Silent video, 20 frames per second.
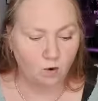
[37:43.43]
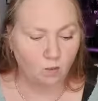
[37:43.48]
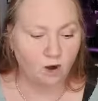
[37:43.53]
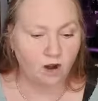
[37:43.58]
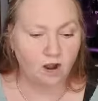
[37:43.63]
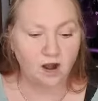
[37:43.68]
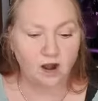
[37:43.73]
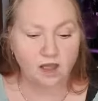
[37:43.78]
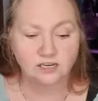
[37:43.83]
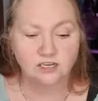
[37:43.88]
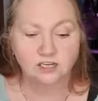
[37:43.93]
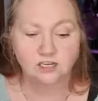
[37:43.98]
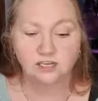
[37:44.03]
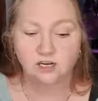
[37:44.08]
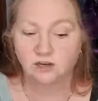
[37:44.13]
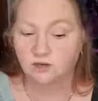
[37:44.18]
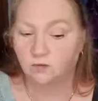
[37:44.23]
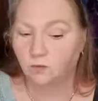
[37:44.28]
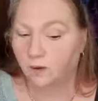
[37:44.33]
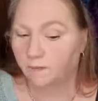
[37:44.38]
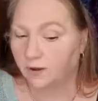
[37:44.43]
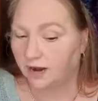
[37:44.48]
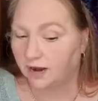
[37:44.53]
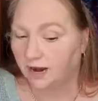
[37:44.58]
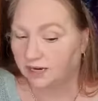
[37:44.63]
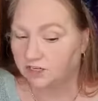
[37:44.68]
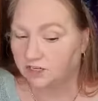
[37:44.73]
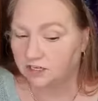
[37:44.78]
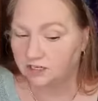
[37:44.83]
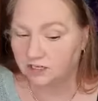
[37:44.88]
What I like to do is when my
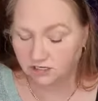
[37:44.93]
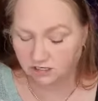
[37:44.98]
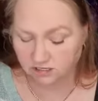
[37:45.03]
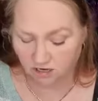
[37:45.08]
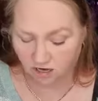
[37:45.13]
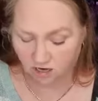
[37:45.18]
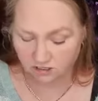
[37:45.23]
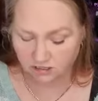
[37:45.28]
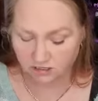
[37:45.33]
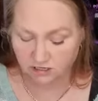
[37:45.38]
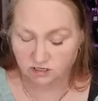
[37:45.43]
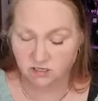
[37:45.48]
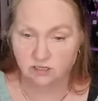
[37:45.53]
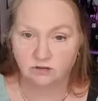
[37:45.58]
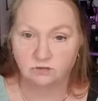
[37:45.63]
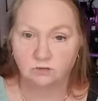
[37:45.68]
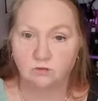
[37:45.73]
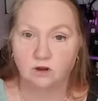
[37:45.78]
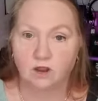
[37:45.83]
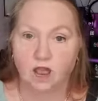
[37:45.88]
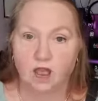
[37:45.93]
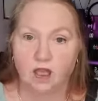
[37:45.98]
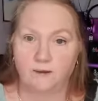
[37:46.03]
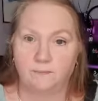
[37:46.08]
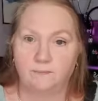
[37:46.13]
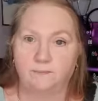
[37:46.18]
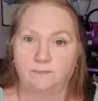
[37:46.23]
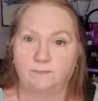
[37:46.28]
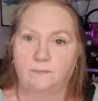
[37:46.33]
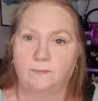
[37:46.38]
lashes are starting to
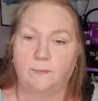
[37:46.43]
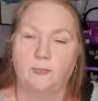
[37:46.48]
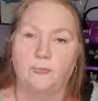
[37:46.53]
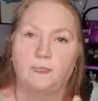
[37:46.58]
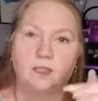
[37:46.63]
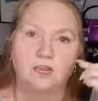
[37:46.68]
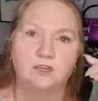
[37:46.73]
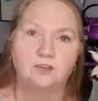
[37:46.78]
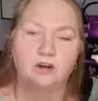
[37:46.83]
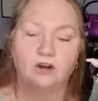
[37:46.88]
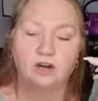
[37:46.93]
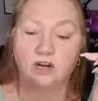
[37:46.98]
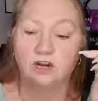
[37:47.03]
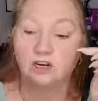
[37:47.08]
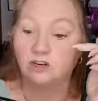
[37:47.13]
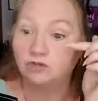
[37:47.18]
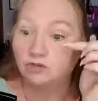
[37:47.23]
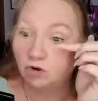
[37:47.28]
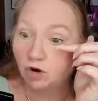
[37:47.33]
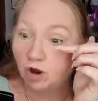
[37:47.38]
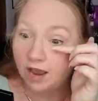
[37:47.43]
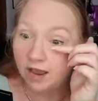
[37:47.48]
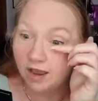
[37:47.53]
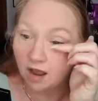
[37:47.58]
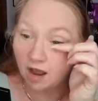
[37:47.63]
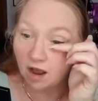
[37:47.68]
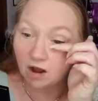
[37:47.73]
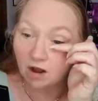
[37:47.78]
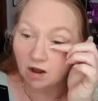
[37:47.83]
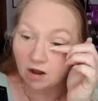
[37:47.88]
it's not going to dry
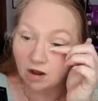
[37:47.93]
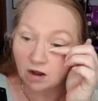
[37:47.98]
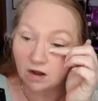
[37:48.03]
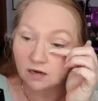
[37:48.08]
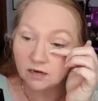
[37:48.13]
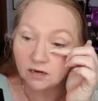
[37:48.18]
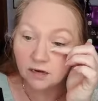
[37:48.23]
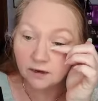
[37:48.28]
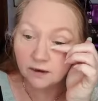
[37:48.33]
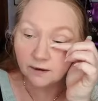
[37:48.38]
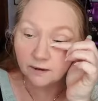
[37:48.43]
hard,